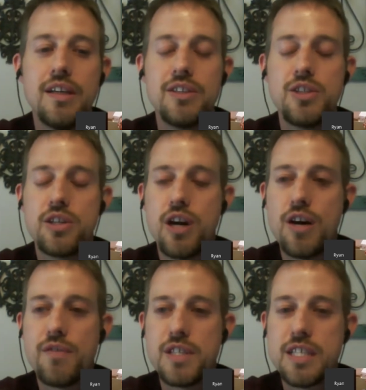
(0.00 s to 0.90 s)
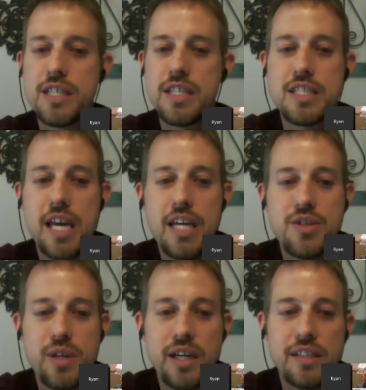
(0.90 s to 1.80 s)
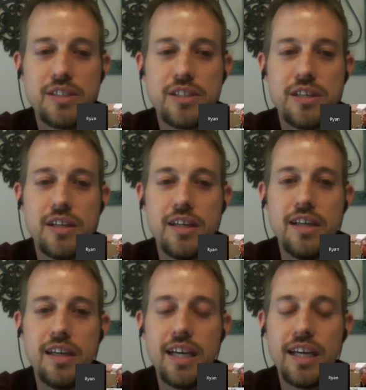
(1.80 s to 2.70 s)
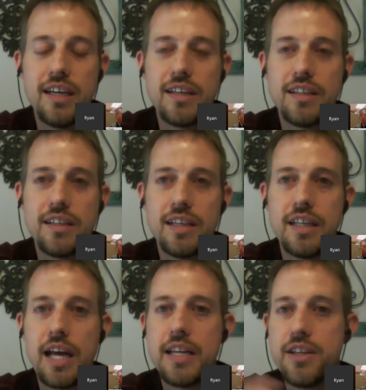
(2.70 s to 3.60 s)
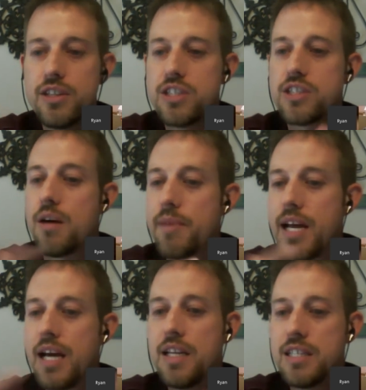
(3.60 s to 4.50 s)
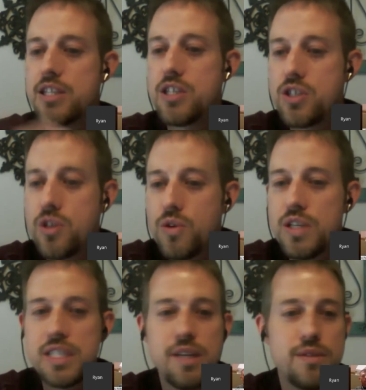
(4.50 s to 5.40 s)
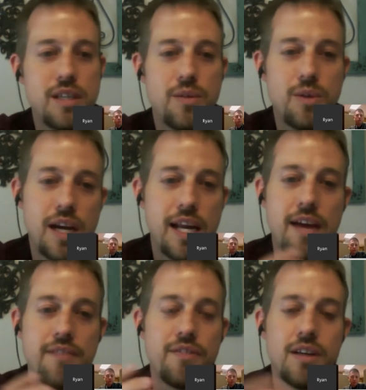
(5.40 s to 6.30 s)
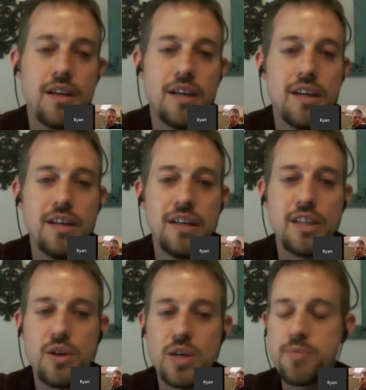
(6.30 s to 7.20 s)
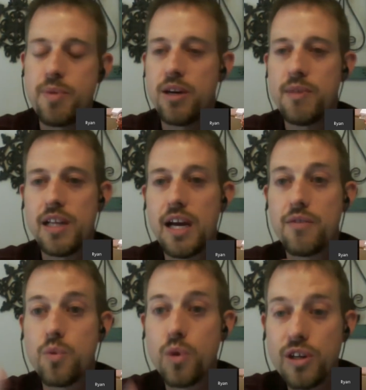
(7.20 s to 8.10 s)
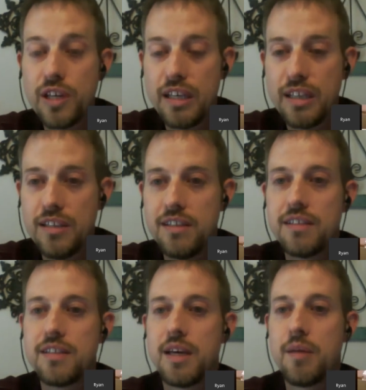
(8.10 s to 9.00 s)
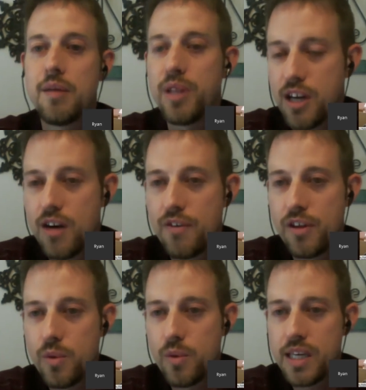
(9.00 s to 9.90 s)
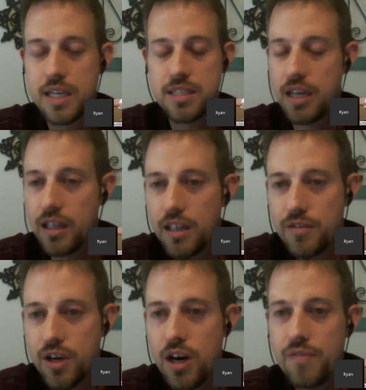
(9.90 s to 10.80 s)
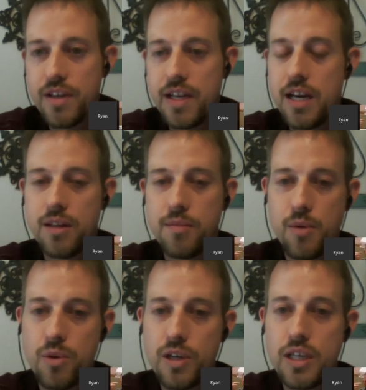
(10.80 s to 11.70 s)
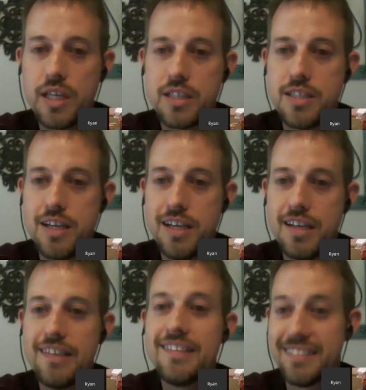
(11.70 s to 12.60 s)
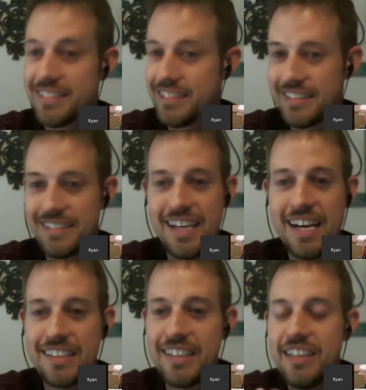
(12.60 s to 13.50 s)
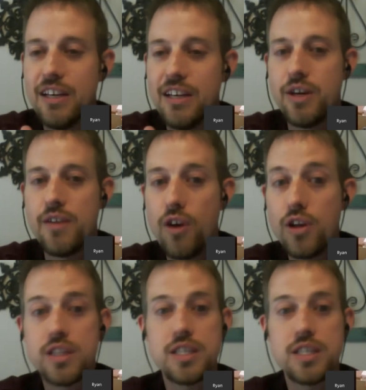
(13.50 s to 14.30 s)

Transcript: the golfers in this age range, and I'd hear these commonalities in the stories, and they would say, Ryan, I spent all my life working and playing golf on the weekends, and I love golf, and now that my working is done, you have all this